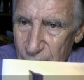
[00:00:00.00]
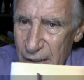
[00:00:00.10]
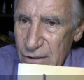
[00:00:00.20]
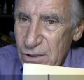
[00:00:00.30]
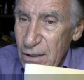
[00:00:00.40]

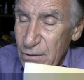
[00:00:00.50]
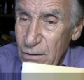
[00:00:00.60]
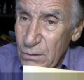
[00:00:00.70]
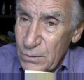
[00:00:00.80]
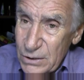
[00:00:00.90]
in
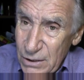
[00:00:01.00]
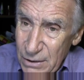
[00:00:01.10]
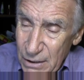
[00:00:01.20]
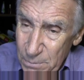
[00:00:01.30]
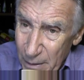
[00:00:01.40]
silicone, which is
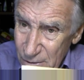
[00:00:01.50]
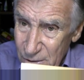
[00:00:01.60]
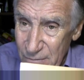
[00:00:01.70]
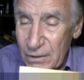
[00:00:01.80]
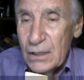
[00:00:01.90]

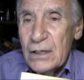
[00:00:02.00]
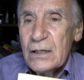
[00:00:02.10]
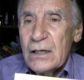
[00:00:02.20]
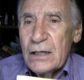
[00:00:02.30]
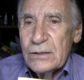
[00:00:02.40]
expensive,
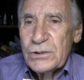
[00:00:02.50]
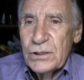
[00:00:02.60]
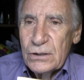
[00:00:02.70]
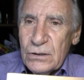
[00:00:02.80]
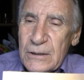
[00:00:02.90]
and
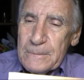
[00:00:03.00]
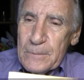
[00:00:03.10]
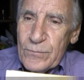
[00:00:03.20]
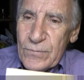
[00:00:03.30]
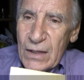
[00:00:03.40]
so
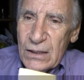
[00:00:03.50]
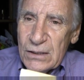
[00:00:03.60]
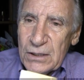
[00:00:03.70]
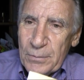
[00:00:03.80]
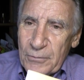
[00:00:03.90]

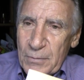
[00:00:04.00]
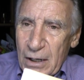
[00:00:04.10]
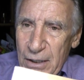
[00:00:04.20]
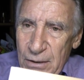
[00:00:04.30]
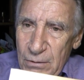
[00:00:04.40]
some of
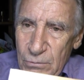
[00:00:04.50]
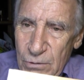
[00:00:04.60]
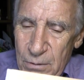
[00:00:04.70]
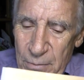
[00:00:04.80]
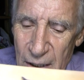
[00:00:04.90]
mine
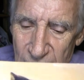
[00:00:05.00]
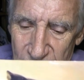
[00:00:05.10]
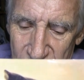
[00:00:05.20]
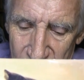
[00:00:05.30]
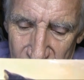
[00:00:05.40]
were
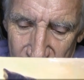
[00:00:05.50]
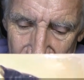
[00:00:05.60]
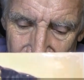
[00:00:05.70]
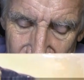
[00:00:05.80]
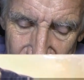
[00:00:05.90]
made
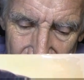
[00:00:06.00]
in